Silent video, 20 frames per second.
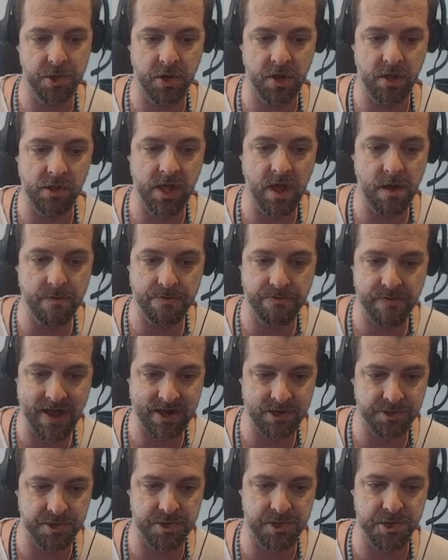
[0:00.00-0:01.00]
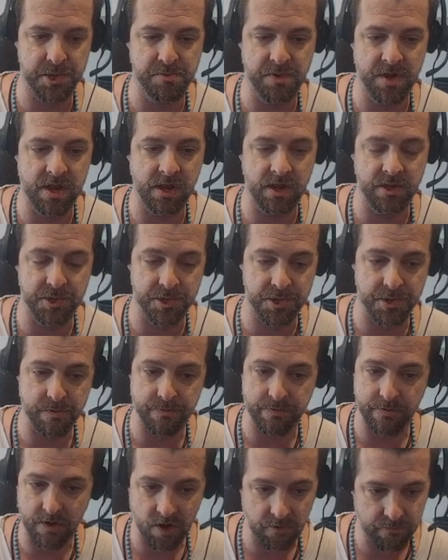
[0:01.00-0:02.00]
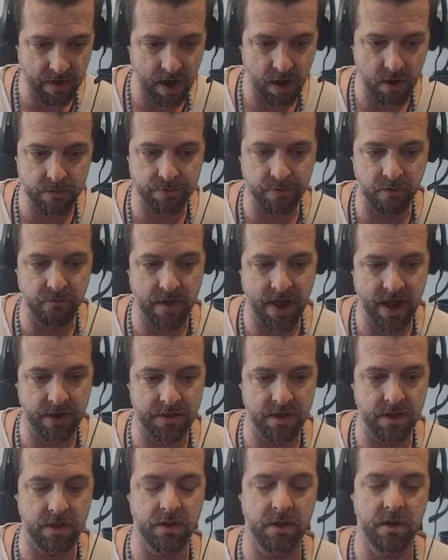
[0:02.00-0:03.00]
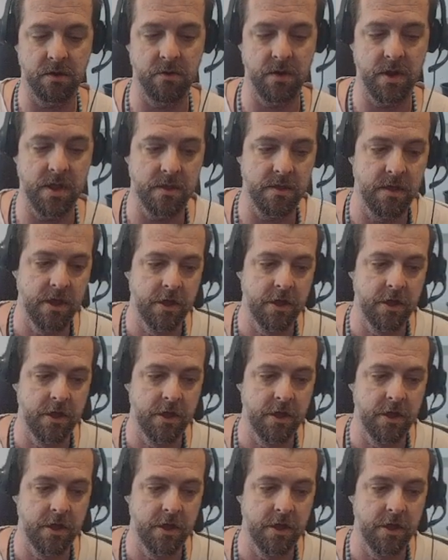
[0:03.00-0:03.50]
Okay, look how fast this is spinning, because it's a very powerful magnet, all right?